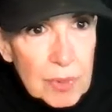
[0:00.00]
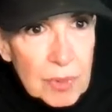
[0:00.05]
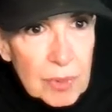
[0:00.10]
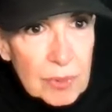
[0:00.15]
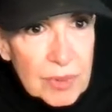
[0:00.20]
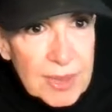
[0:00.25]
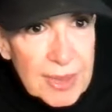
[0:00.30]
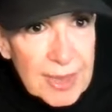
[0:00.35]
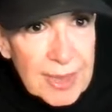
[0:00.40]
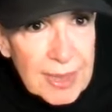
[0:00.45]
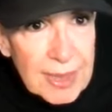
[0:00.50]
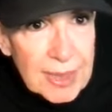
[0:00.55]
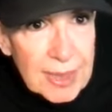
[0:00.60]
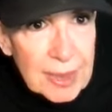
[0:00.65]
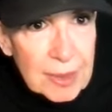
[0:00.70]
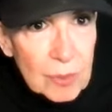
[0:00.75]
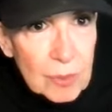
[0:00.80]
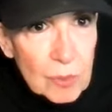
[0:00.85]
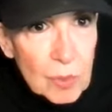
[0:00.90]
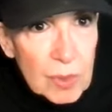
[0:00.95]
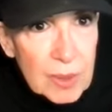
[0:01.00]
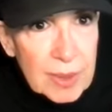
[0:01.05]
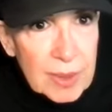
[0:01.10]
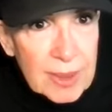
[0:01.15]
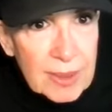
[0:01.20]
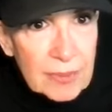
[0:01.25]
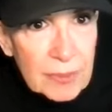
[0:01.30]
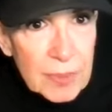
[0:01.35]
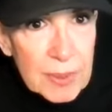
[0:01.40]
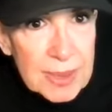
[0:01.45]
you're taking. Would it
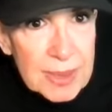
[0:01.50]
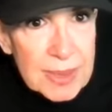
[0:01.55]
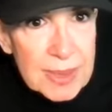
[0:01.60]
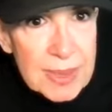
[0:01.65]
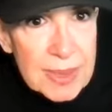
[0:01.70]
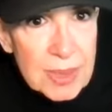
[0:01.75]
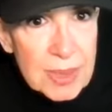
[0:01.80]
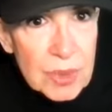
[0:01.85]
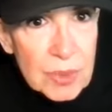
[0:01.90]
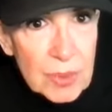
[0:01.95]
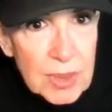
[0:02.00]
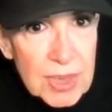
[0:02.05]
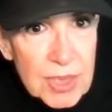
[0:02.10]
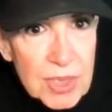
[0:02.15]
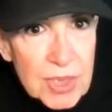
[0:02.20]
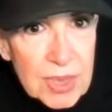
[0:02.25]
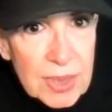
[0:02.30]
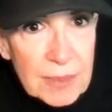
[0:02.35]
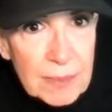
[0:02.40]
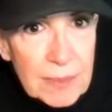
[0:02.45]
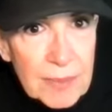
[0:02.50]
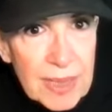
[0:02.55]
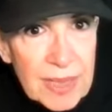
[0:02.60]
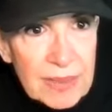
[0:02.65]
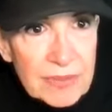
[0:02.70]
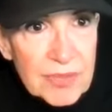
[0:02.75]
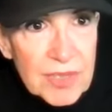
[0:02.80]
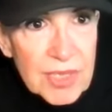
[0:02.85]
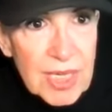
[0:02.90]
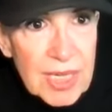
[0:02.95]
have been a situation that may
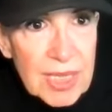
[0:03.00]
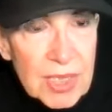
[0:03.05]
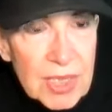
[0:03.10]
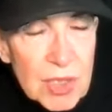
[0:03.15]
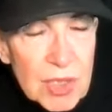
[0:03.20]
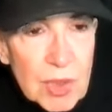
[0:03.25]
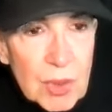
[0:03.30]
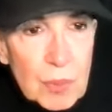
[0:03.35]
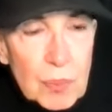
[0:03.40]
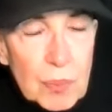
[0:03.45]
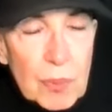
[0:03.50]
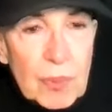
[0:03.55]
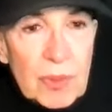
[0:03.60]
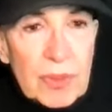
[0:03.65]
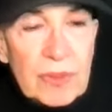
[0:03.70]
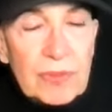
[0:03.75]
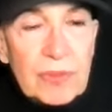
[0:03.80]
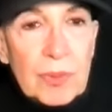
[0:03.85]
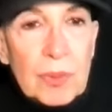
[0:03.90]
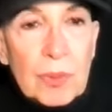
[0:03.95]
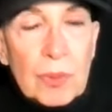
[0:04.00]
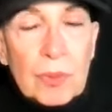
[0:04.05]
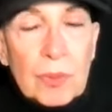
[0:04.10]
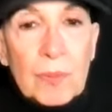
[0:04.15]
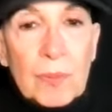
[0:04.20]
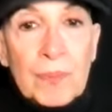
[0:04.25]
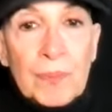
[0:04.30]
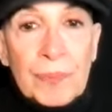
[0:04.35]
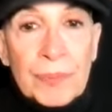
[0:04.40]
have changed your point of view?